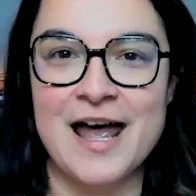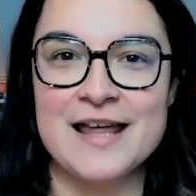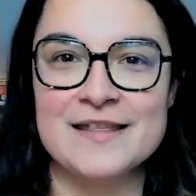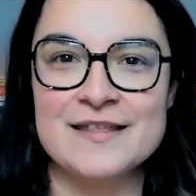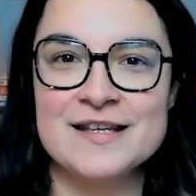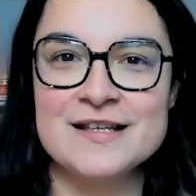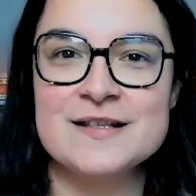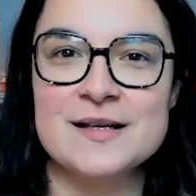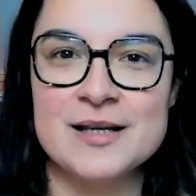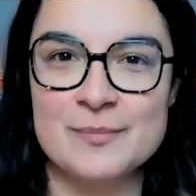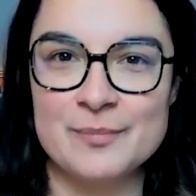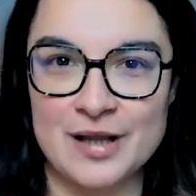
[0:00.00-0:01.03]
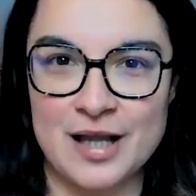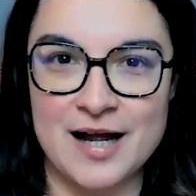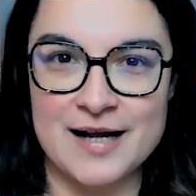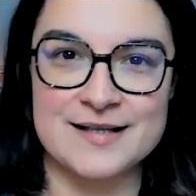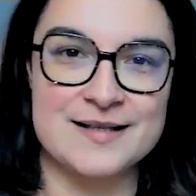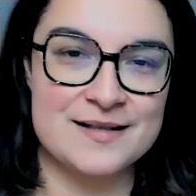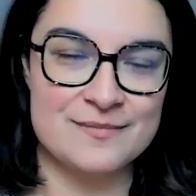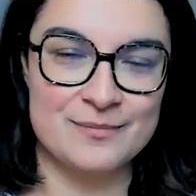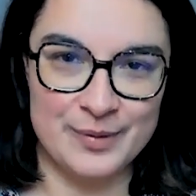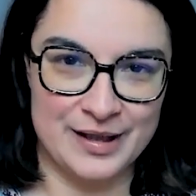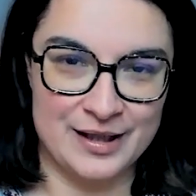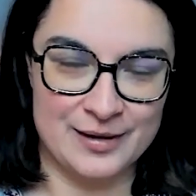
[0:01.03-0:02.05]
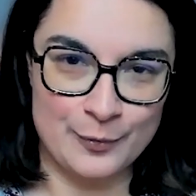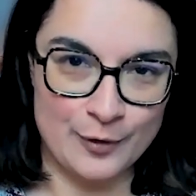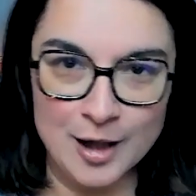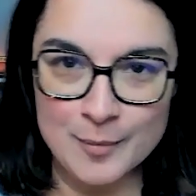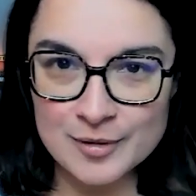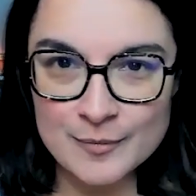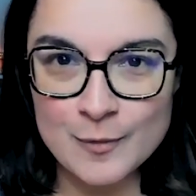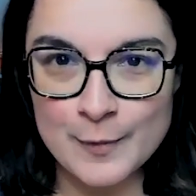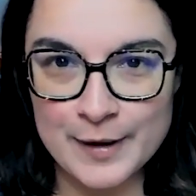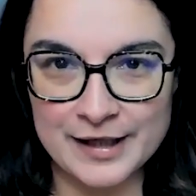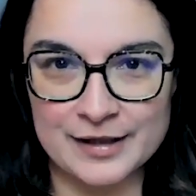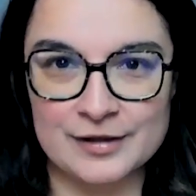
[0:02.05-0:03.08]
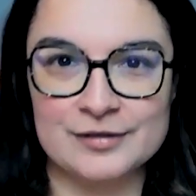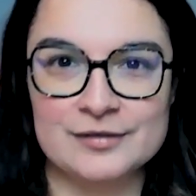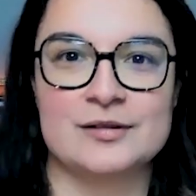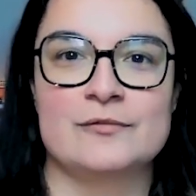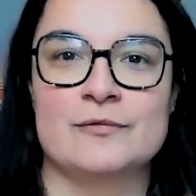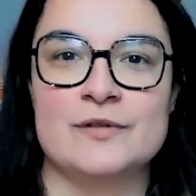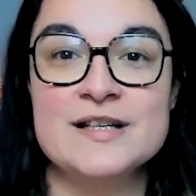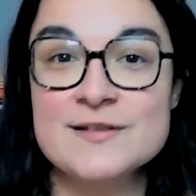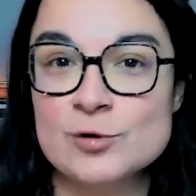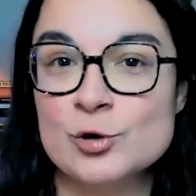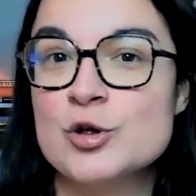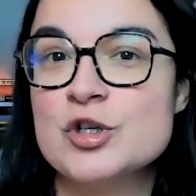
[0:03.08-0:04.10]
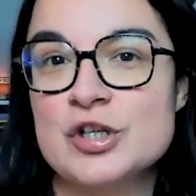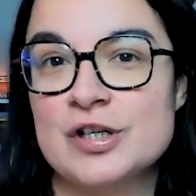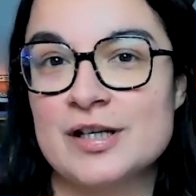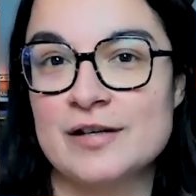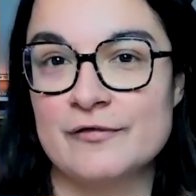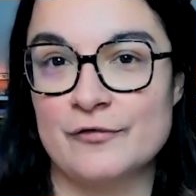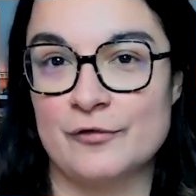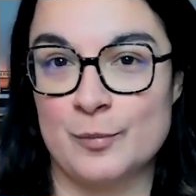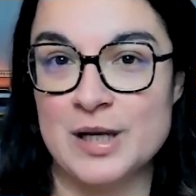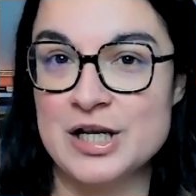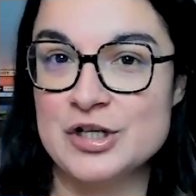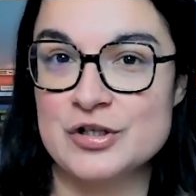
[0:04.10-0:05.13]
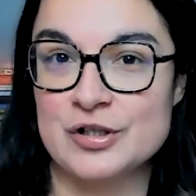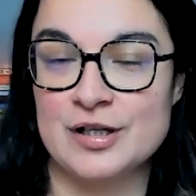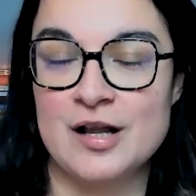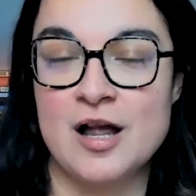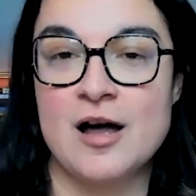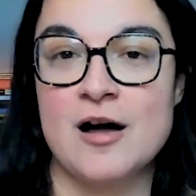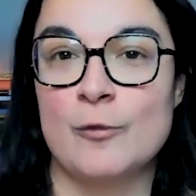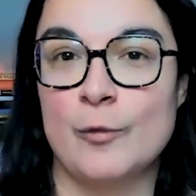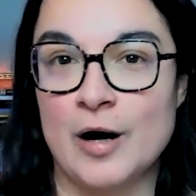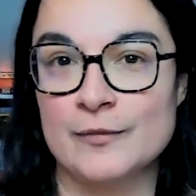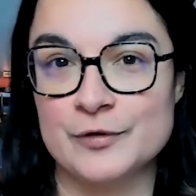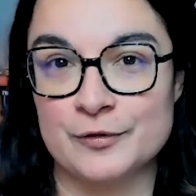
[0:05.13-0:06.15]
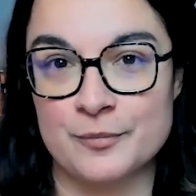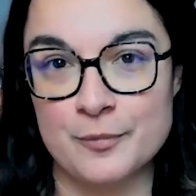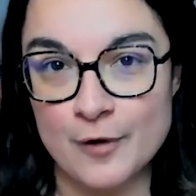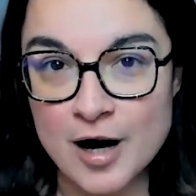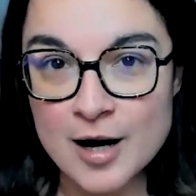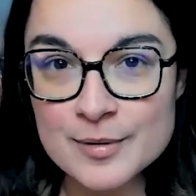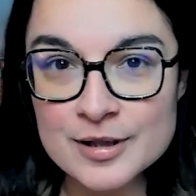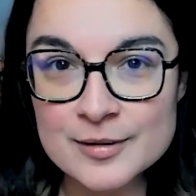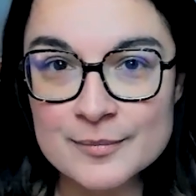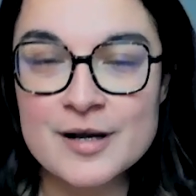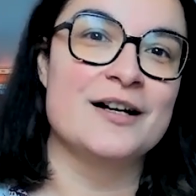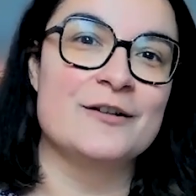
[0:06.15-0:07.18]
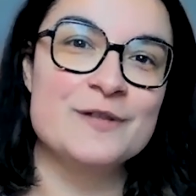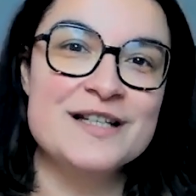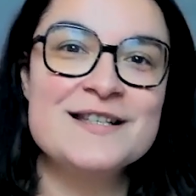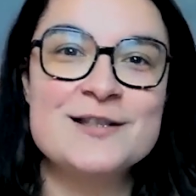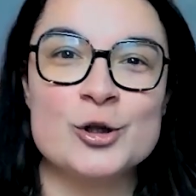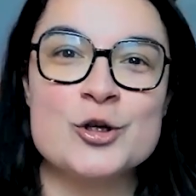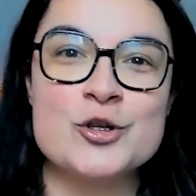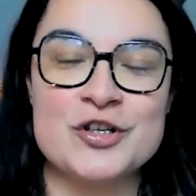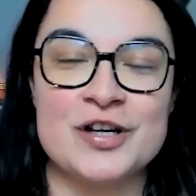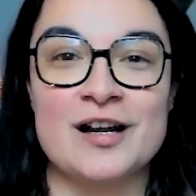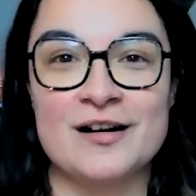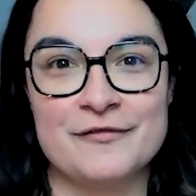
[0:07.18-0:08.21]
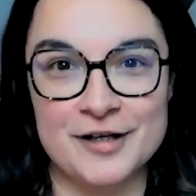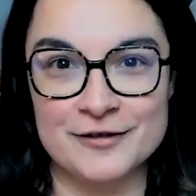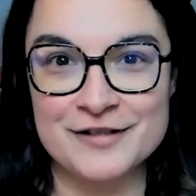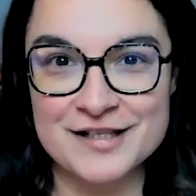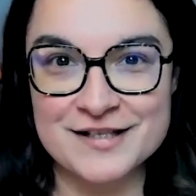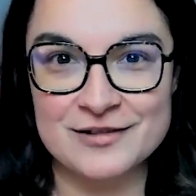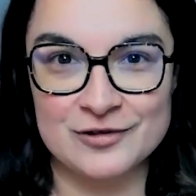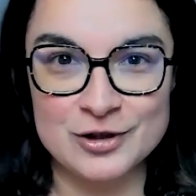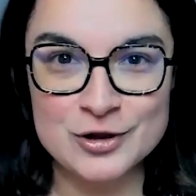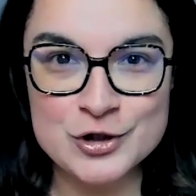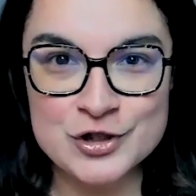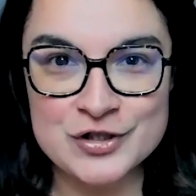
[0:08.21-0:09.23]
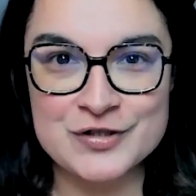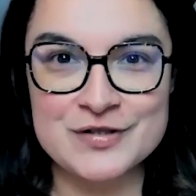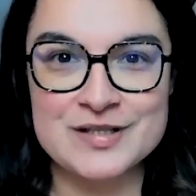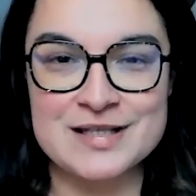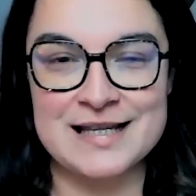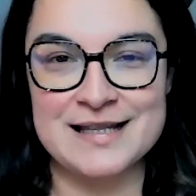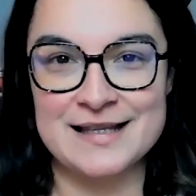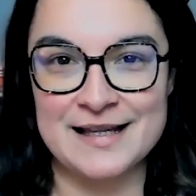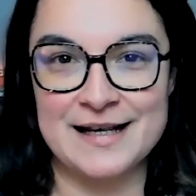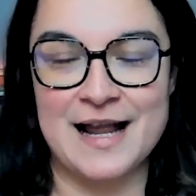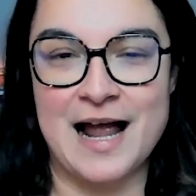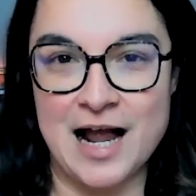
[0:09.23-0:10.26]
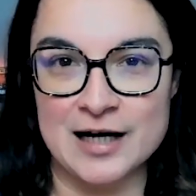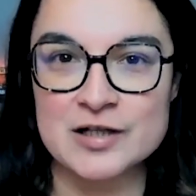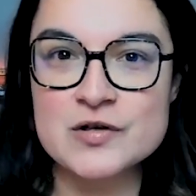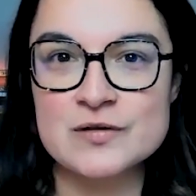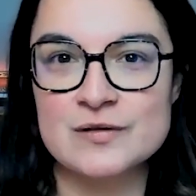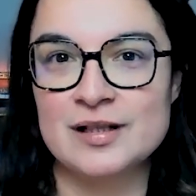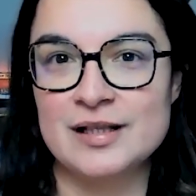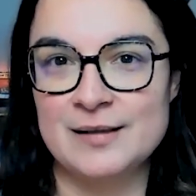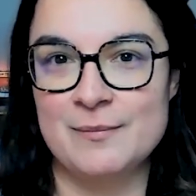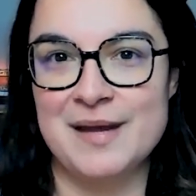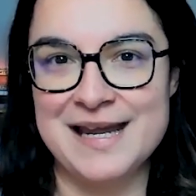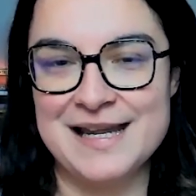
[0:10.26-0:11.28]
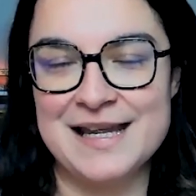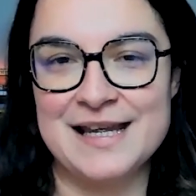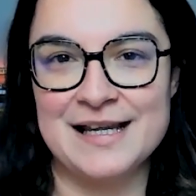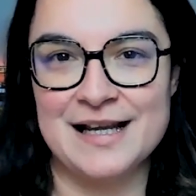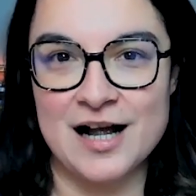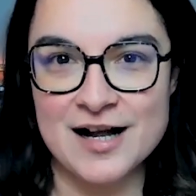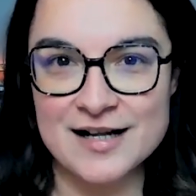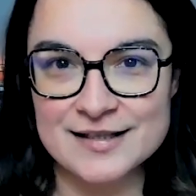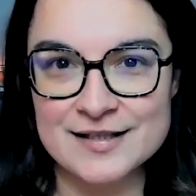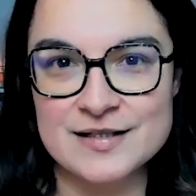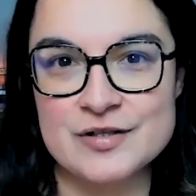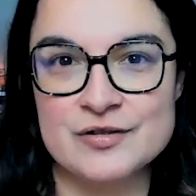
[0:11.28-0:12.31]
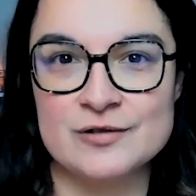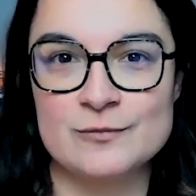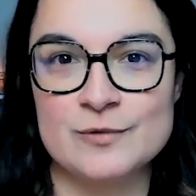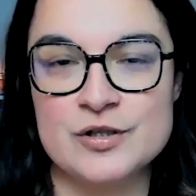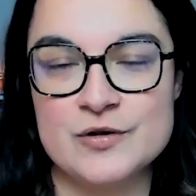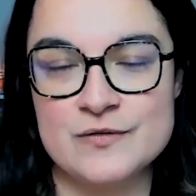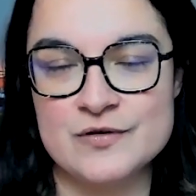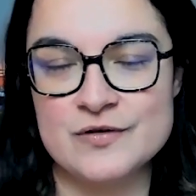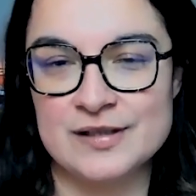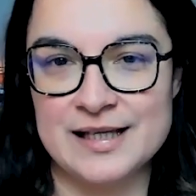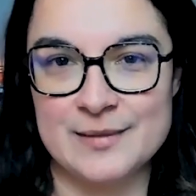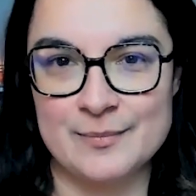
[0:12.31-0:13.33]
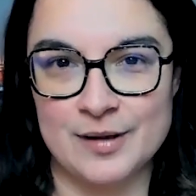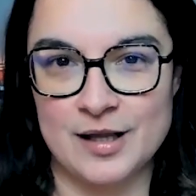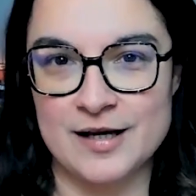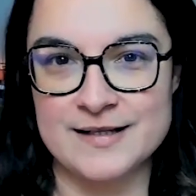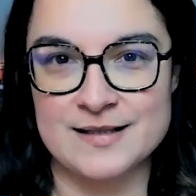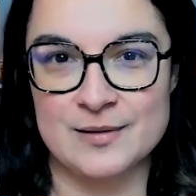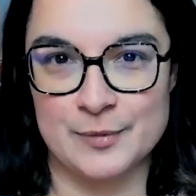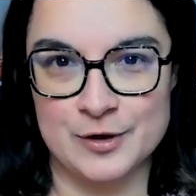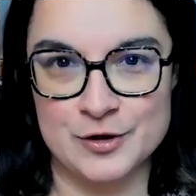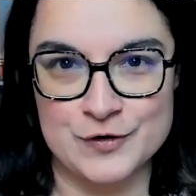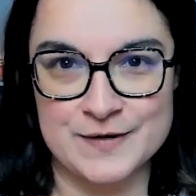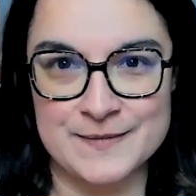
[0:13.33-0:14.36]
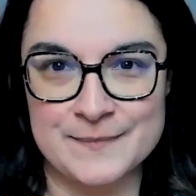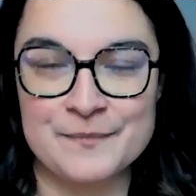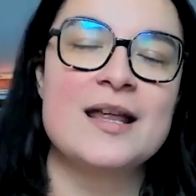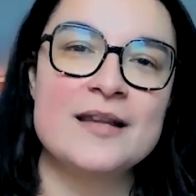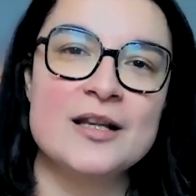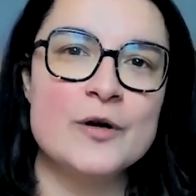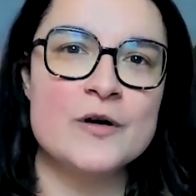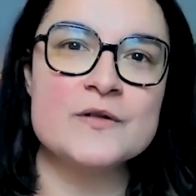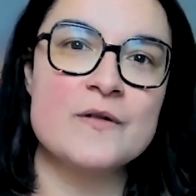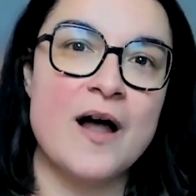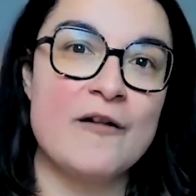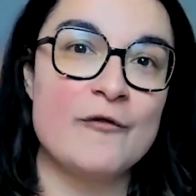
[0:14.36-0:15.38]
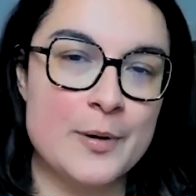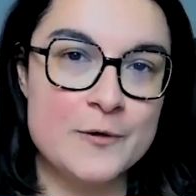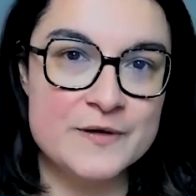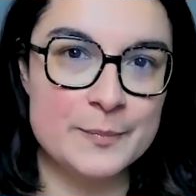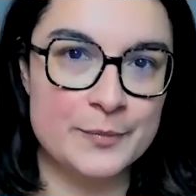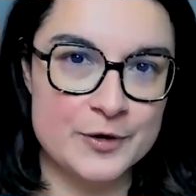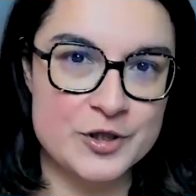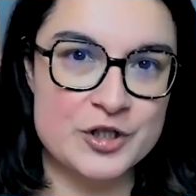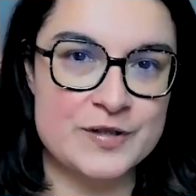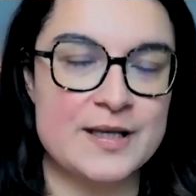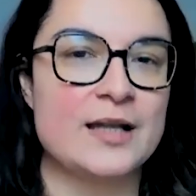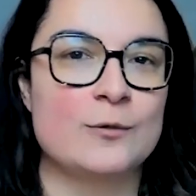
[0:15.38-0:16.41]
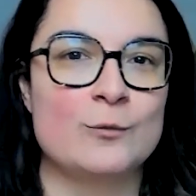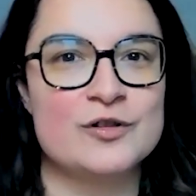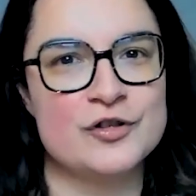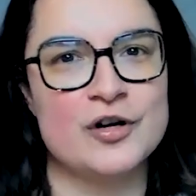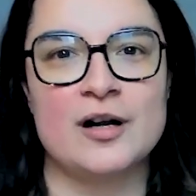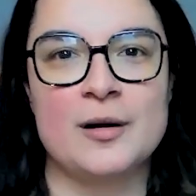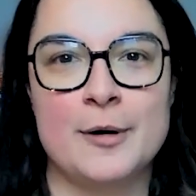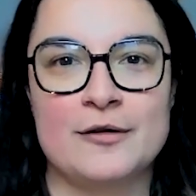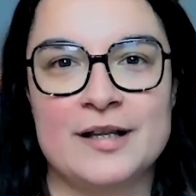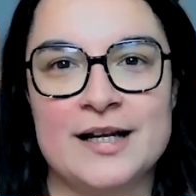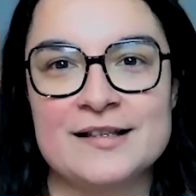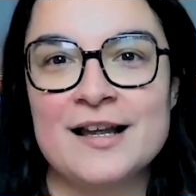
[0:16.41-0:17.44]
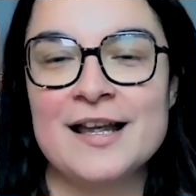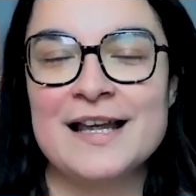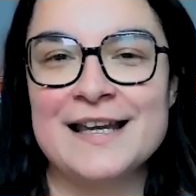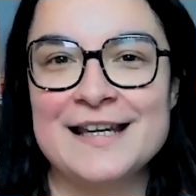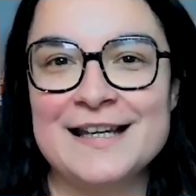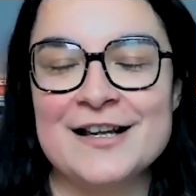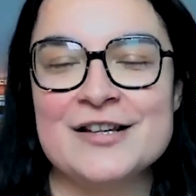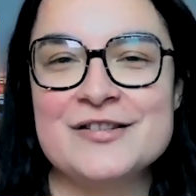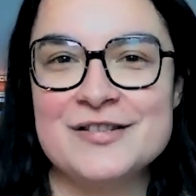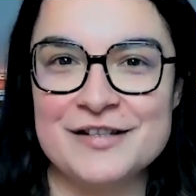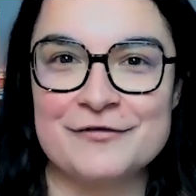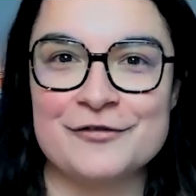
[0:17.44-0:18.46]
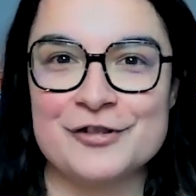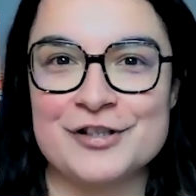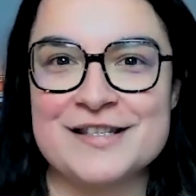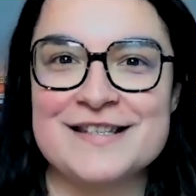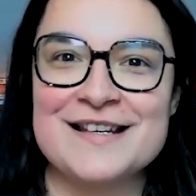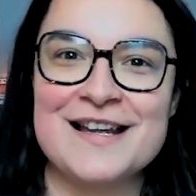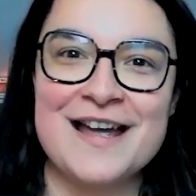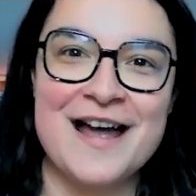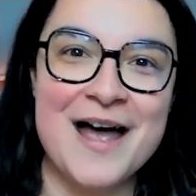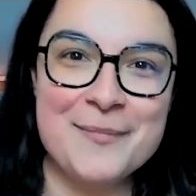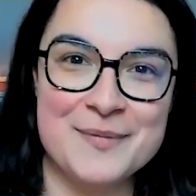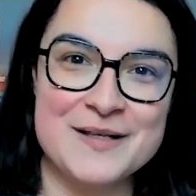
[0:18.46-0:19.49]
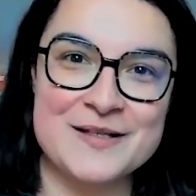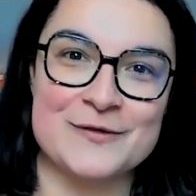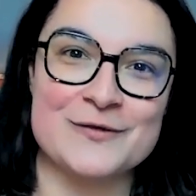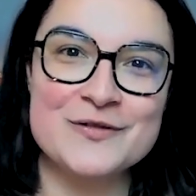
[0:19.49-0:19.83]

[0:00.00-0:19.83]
And this implies being problem aware, researching information around your problem, researching various solutions, and then actually making a decision, which usually implies a purchase. Then we also have post purchase, and we'll talk about that in a different episode.